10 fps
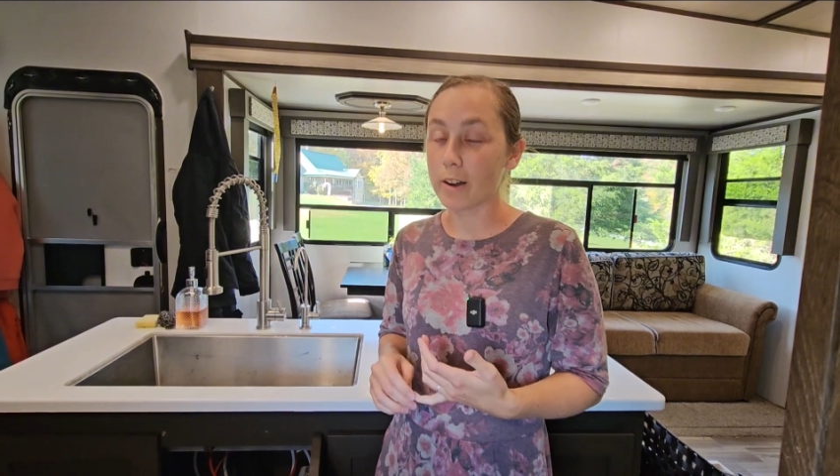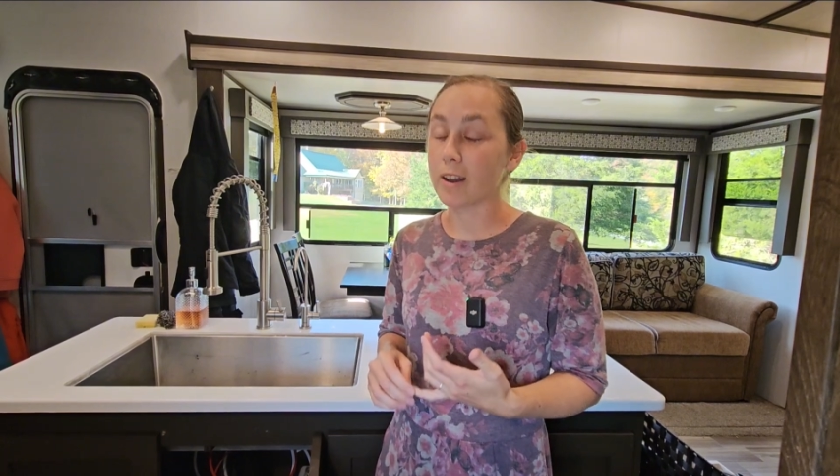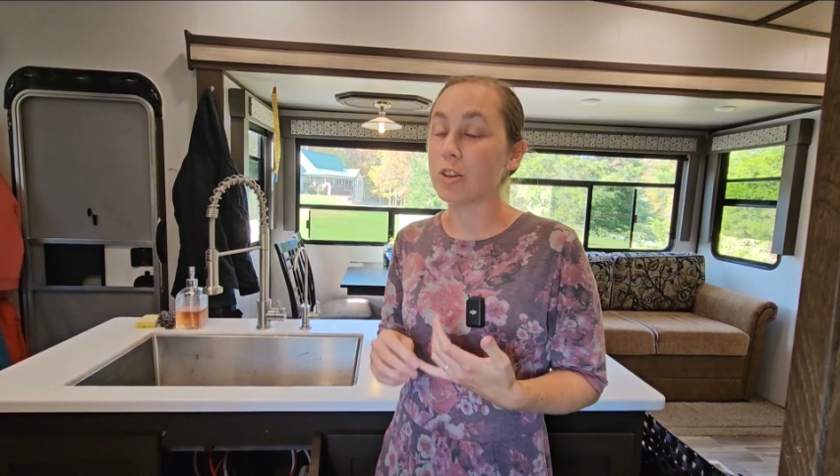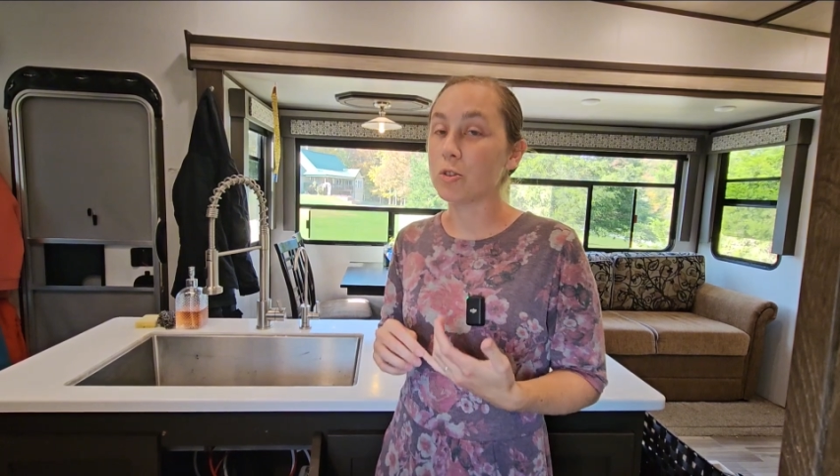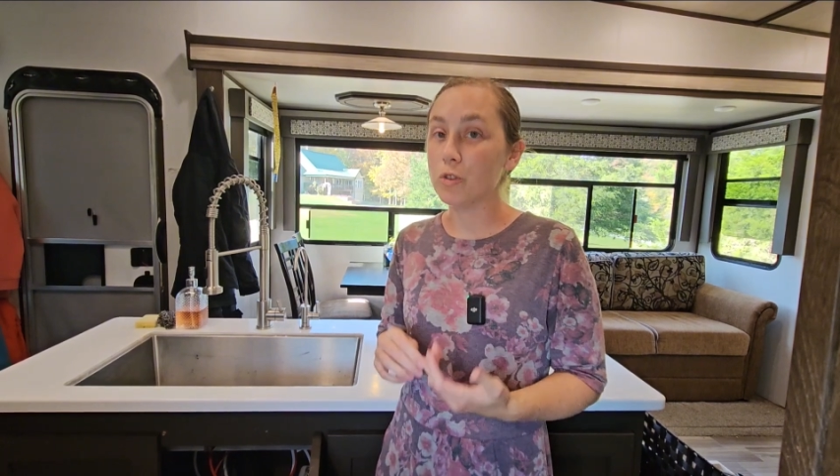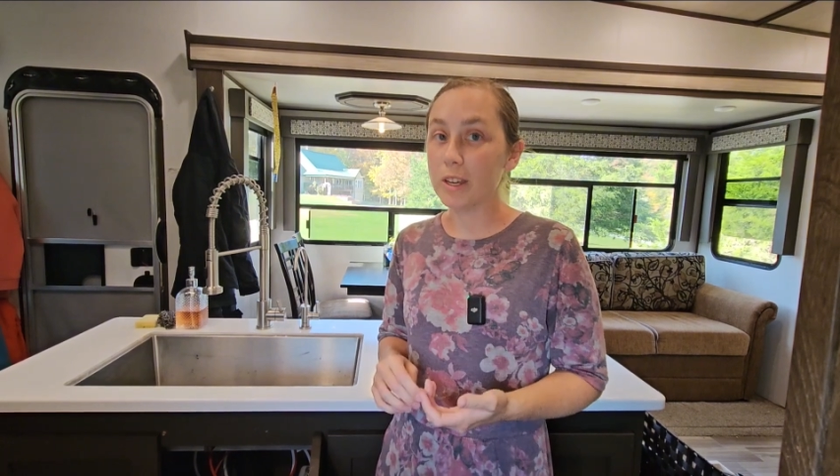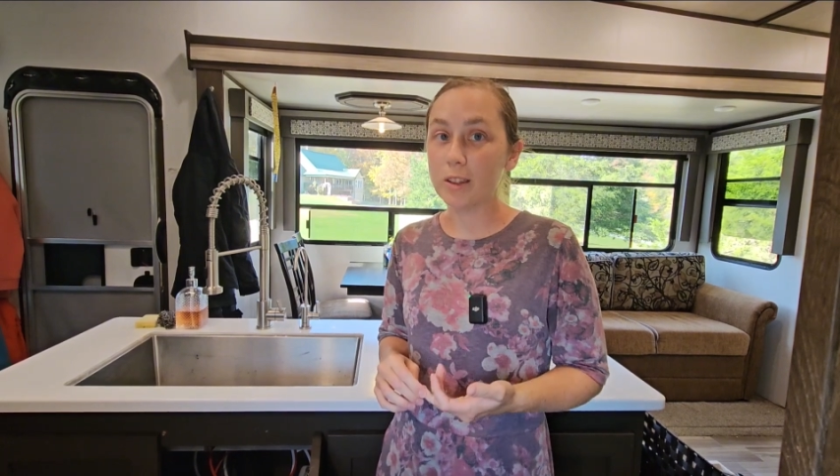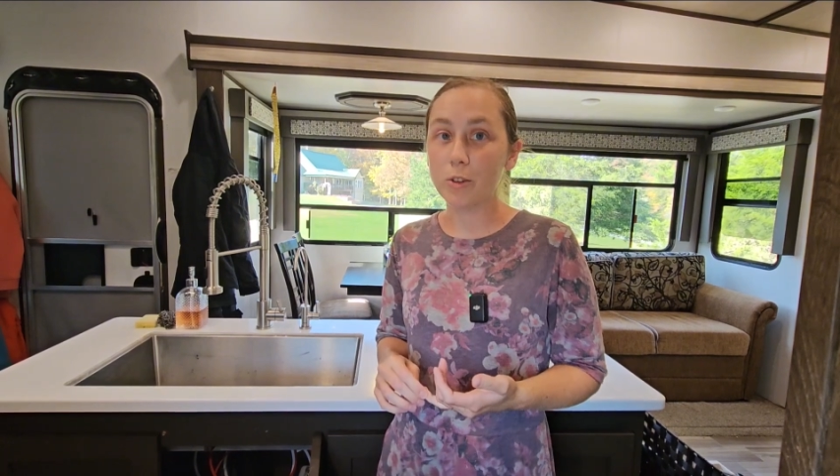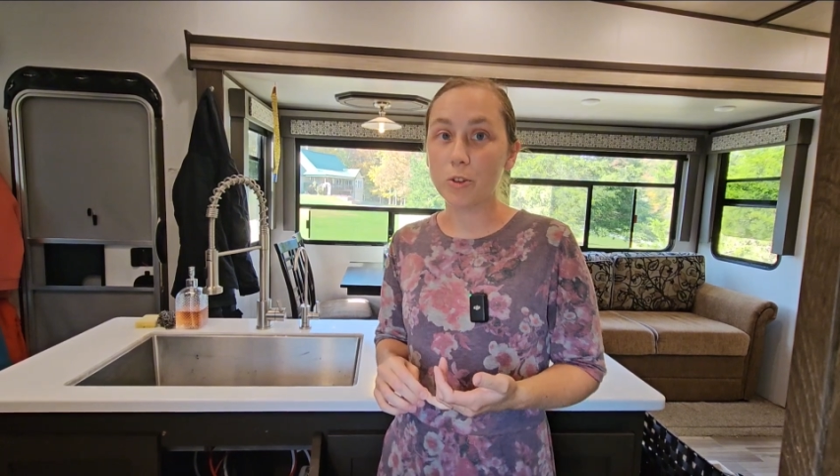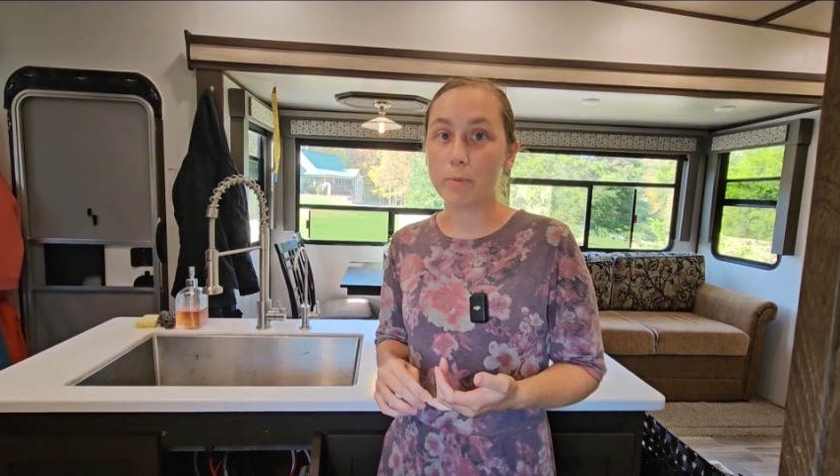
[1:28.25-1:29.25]
and you need
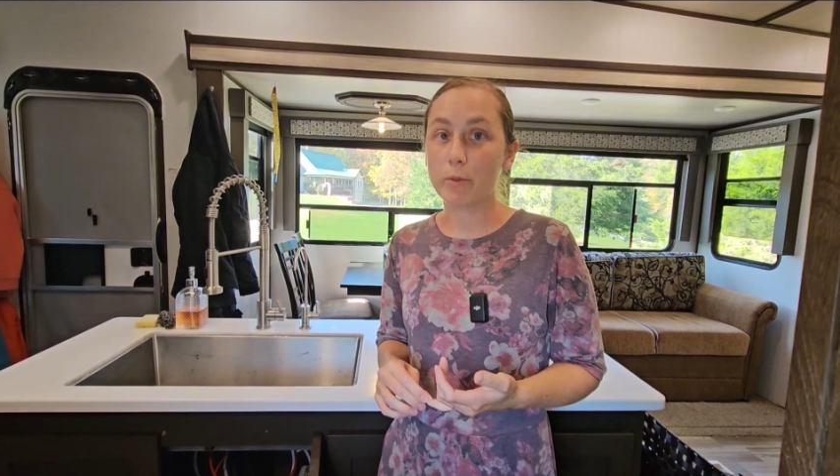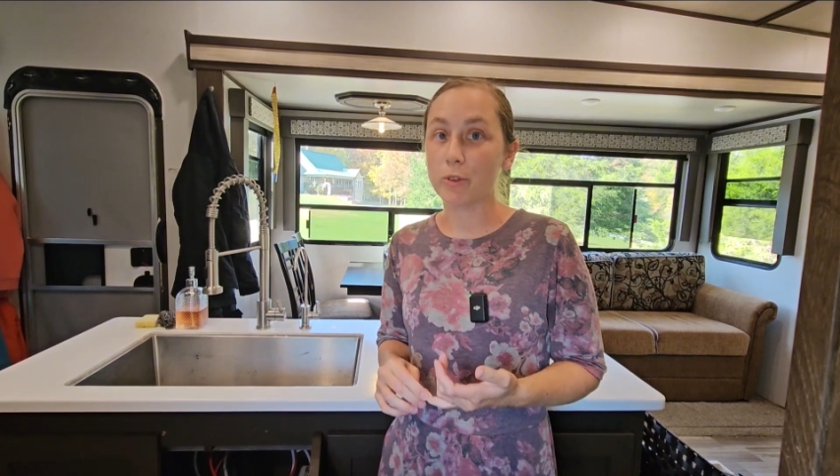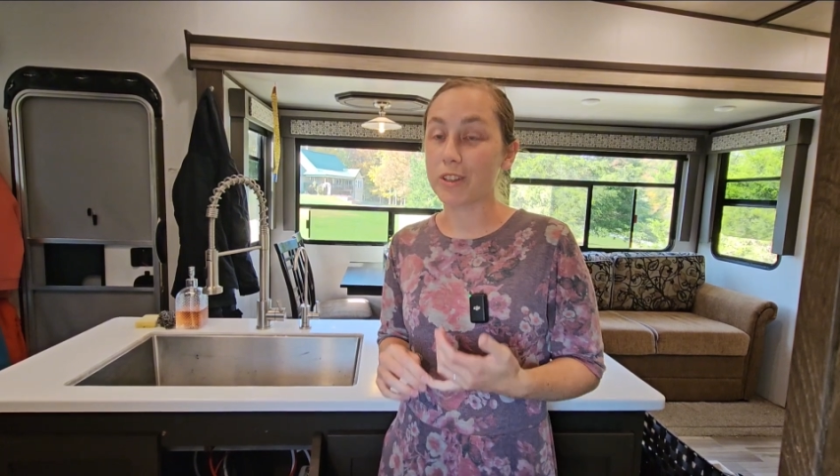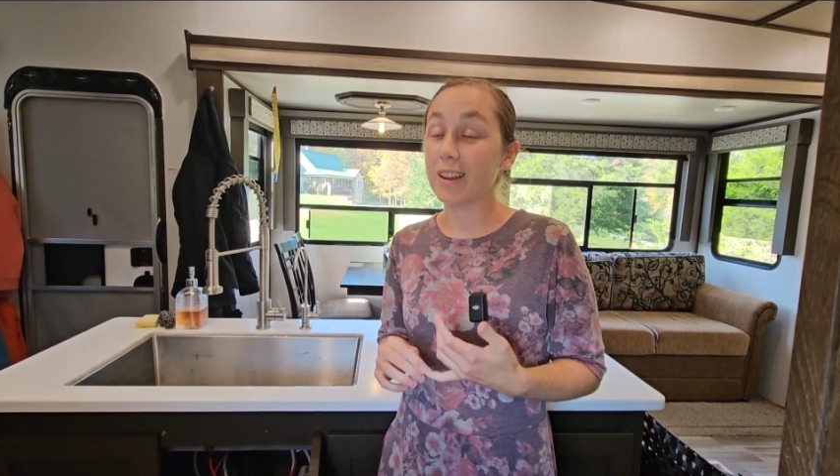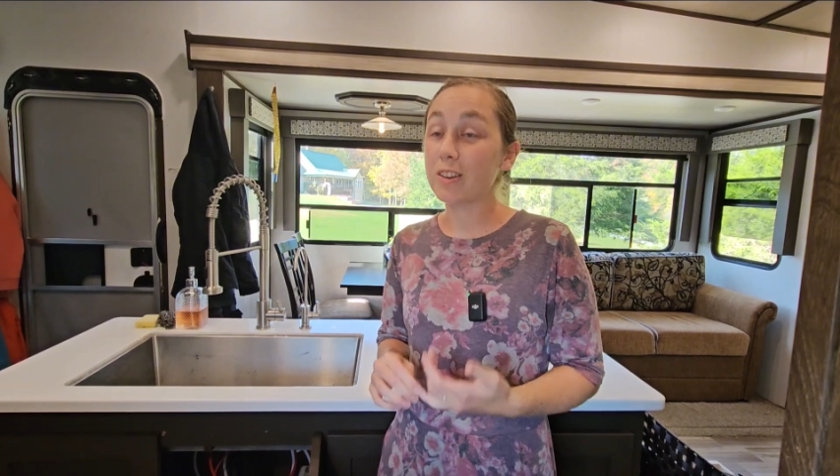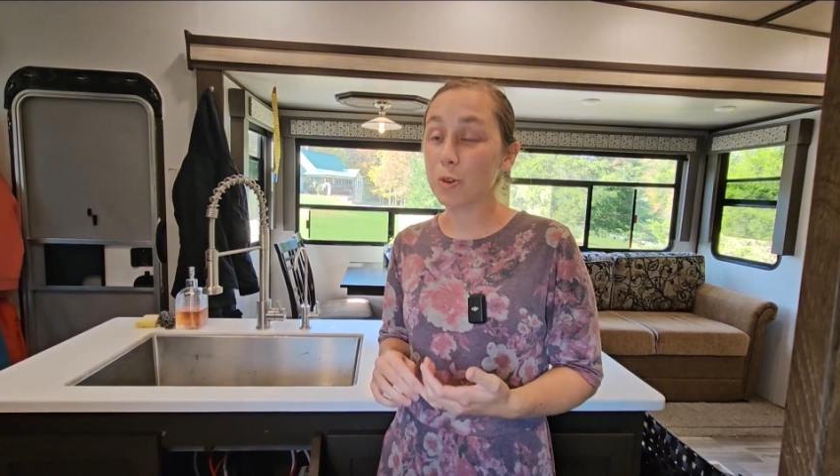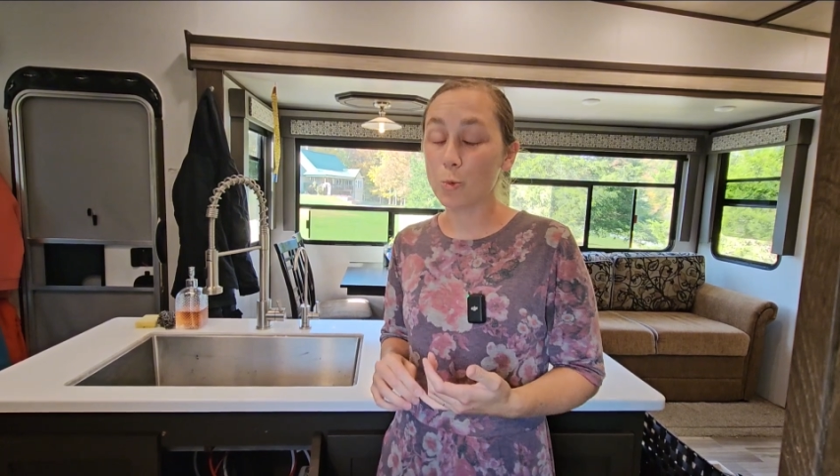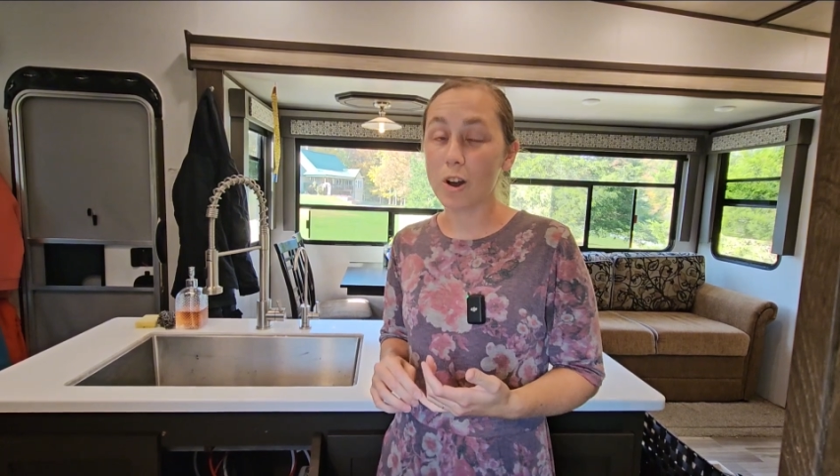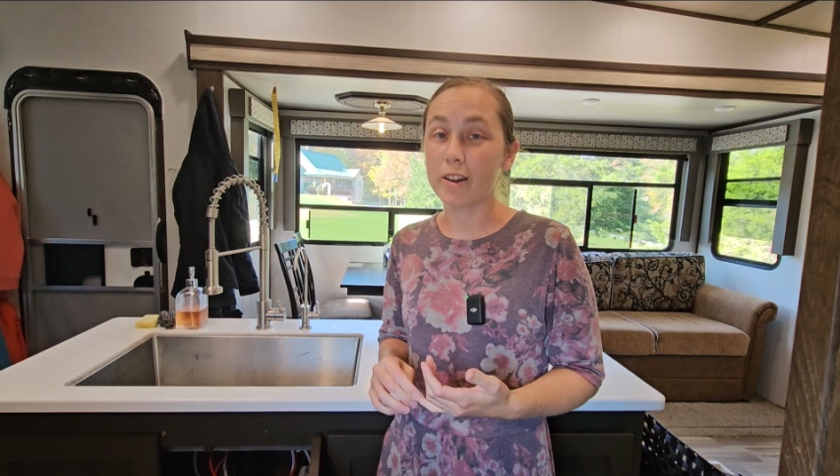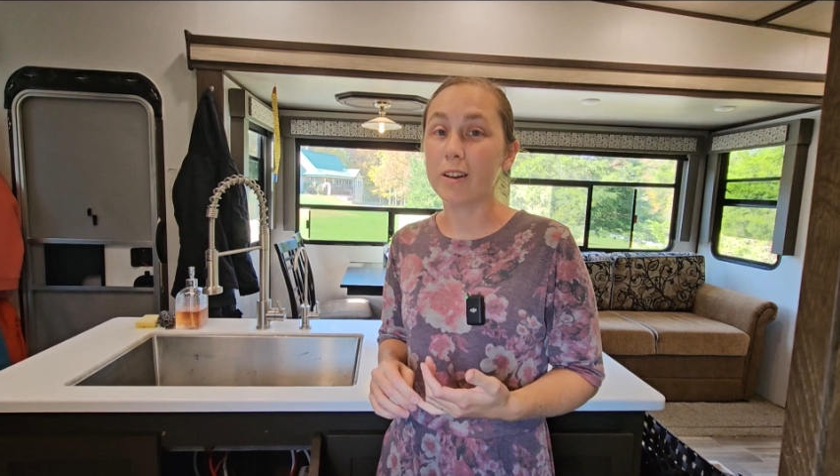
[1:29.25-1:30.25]
those minerals in your
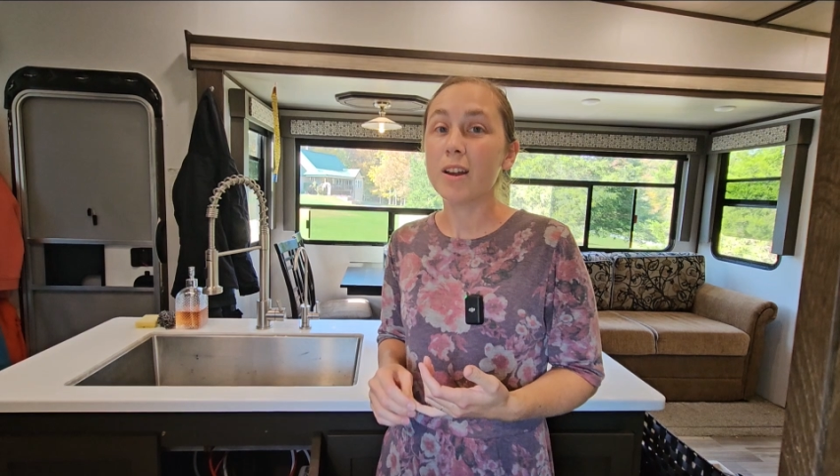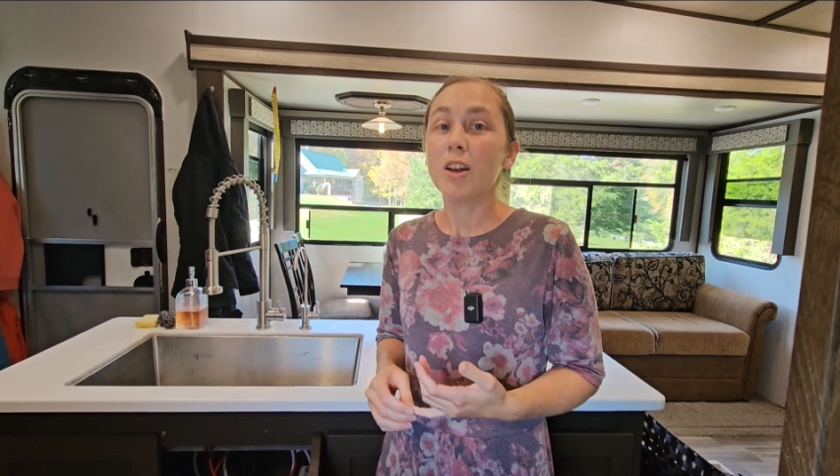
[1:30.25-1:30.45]
water